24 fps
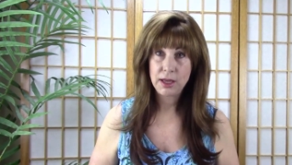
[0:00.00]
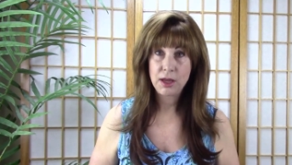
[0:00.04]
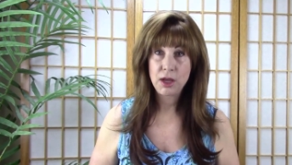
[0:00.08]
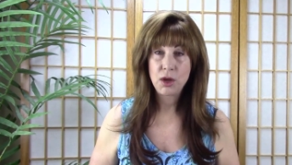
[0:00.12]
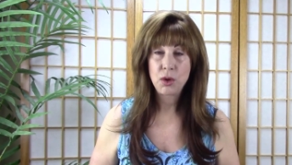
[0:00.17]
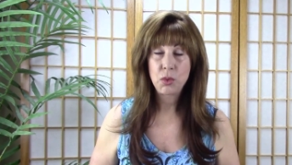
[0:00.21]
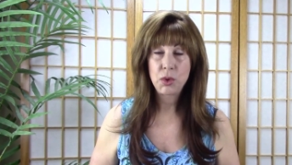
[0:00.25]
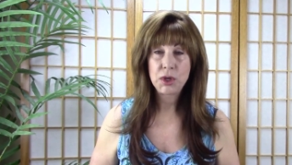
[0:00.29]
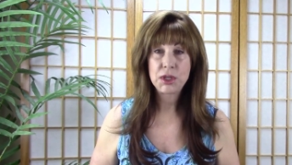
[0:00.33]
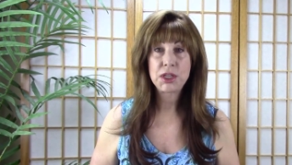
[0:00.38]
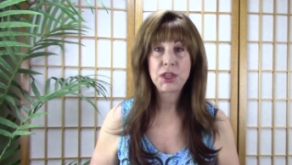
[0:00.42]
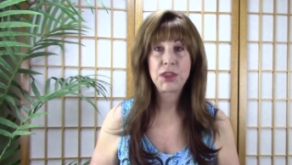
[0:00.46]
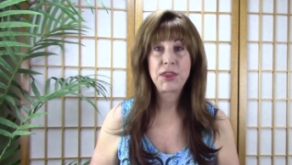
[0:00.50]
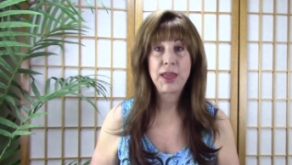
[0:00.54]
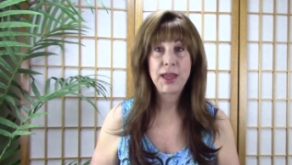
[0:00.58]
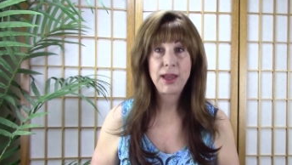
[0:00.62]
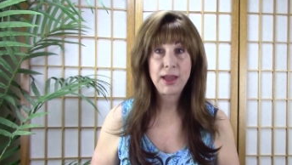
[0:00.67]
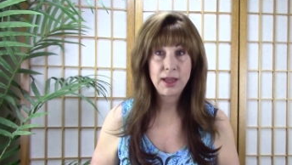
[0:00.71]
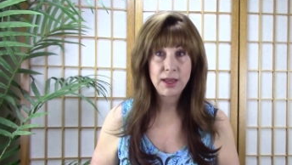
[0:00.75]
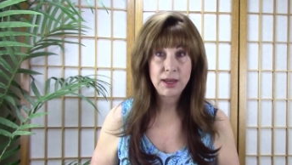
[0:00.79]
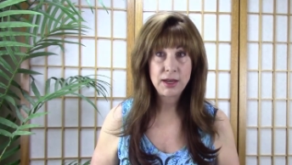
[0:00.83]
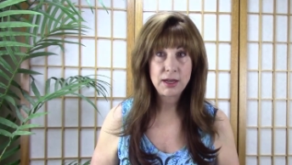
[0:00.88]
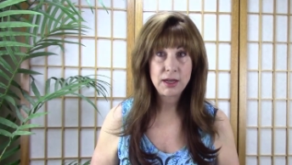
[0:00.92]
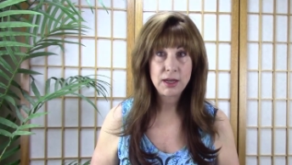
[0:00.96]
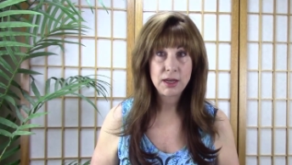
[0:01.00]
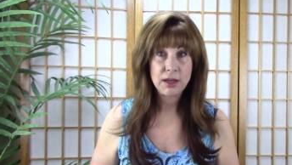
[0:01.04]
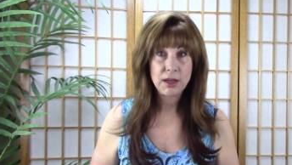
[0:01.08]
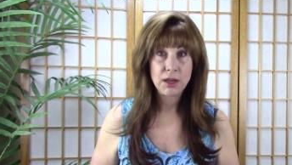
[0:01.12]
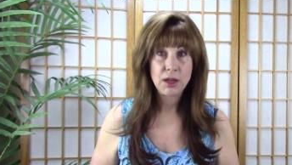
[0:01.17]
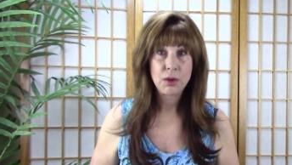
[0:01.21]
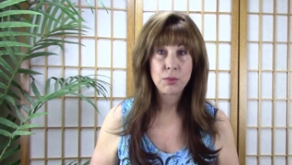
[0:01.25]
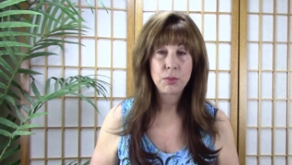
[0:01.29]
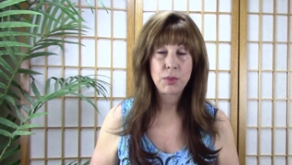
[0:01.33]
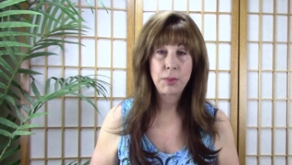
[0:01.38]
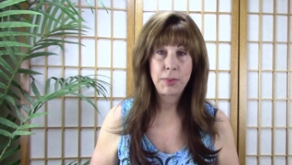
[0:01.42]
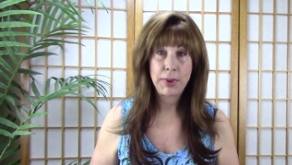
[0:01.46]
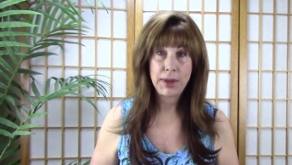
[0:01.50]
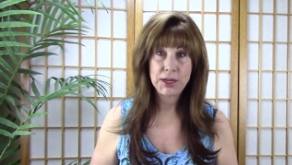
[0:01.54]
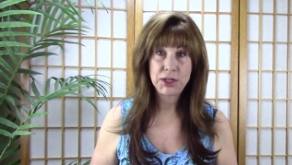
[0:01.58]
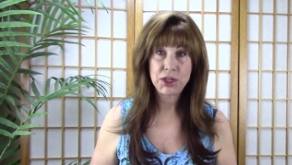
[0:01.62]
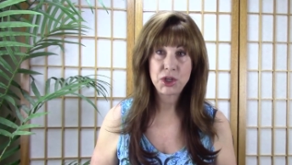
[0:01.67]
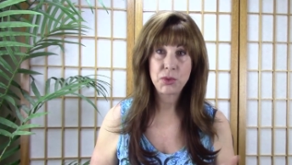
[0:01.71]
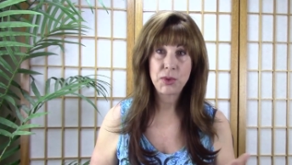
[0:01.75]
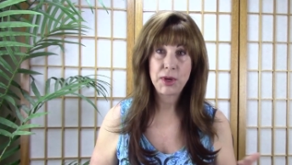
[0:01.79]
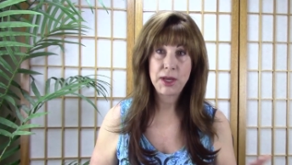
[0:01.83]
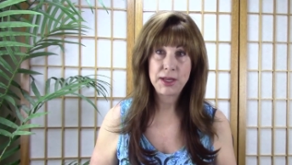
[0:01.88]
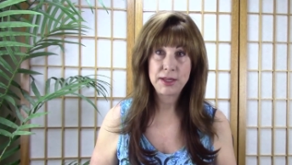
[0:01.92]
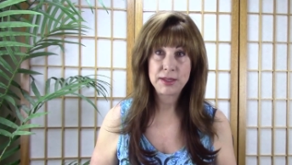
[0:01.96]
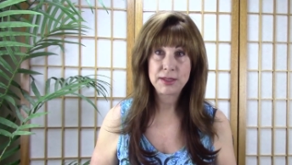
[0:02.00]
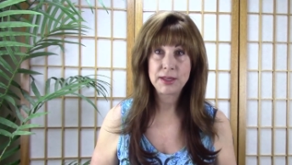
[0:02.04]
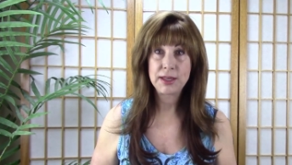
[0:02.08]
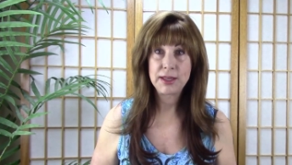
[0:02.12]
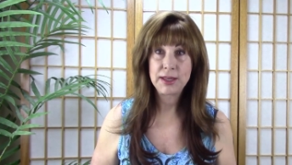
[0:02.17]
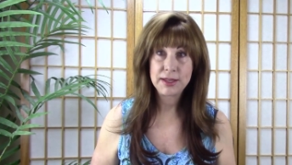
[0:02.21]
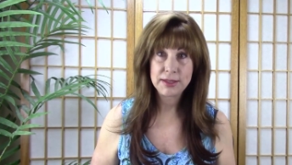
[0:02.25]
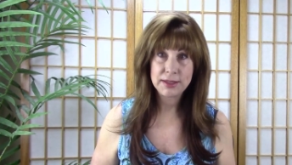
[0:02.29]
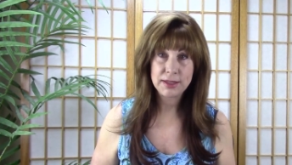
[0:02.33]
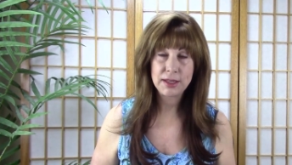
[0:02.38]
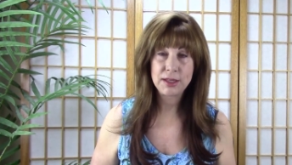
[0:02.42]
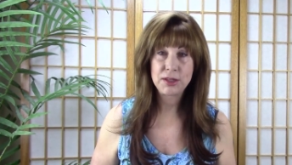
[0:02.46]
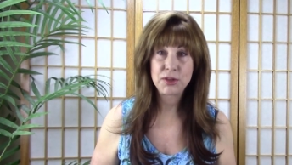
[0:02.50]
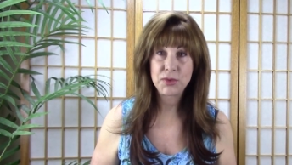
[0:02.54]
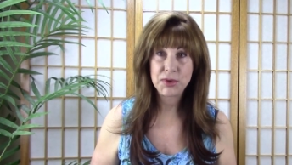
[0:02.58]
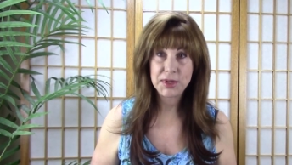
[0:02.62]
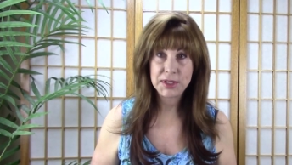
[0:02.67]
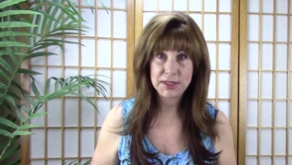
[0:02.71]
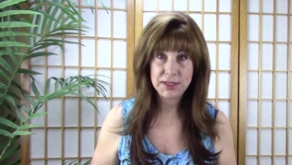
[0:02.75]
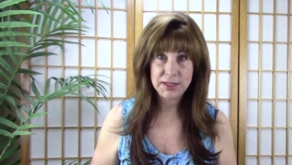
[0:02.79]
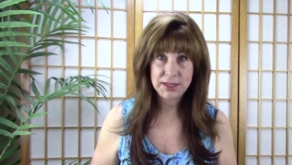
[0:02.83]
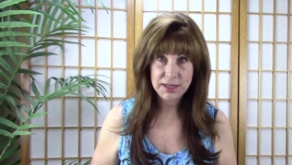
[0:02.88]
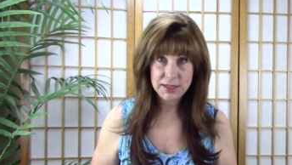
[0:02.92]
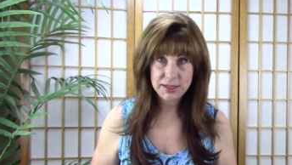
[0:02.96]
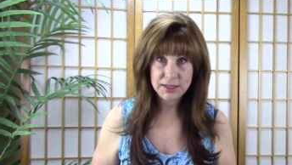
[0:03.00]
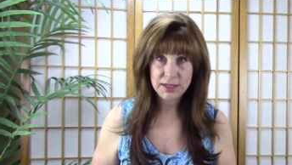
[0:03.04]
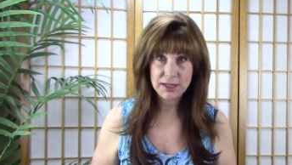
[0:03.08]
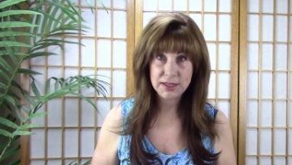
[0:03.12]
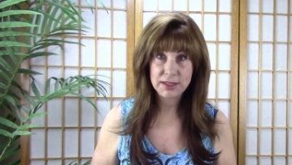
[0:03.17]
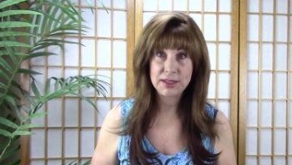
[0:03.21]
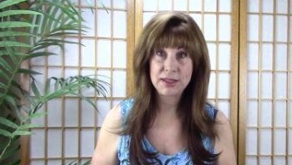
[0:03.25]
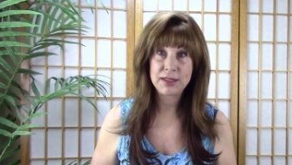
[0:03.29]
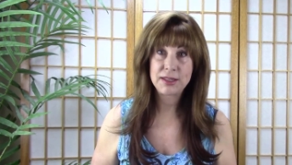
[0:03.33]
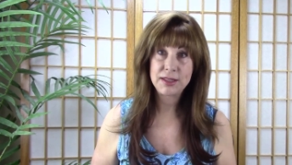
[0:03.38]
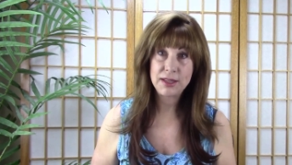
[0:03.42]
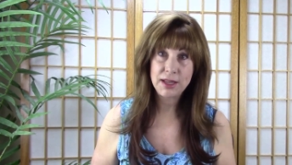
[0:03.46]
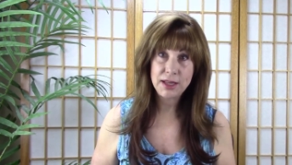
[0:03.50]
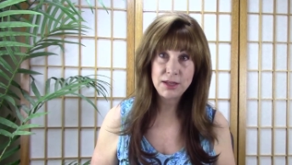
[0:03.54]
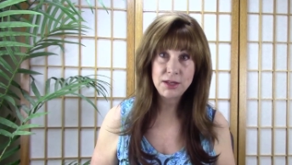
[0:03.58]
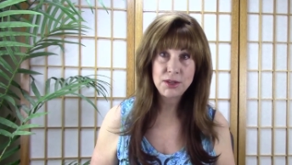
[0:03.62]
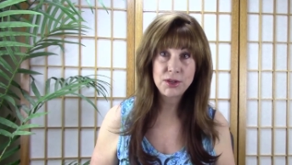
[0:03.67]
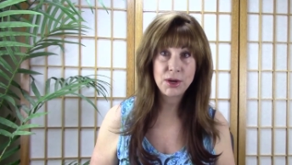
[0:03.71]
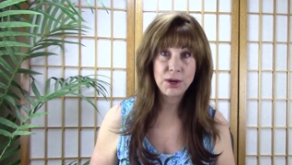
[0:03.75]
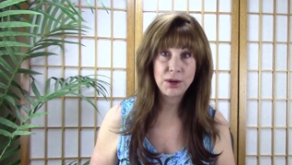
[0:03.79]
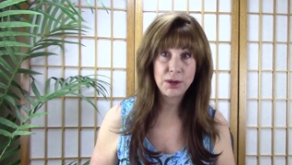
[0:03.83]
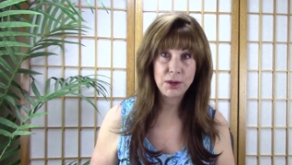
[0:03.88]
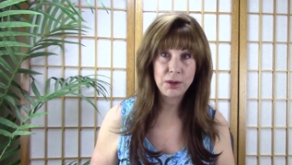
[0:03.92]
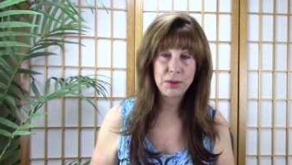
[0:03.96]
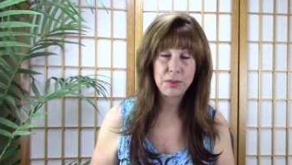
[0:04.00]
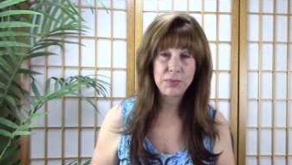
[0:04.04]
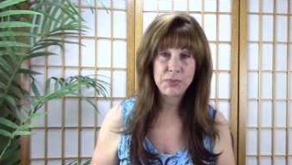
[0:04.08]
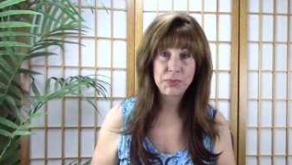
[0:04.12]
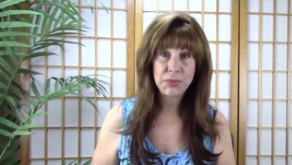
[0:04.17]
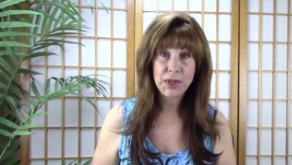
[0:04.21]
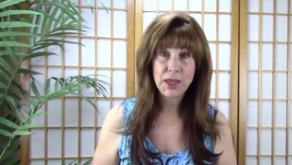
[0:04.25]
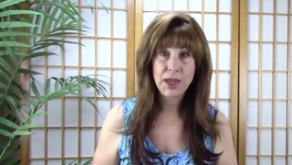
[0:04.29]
which then perpetuates insulin resistance syndrome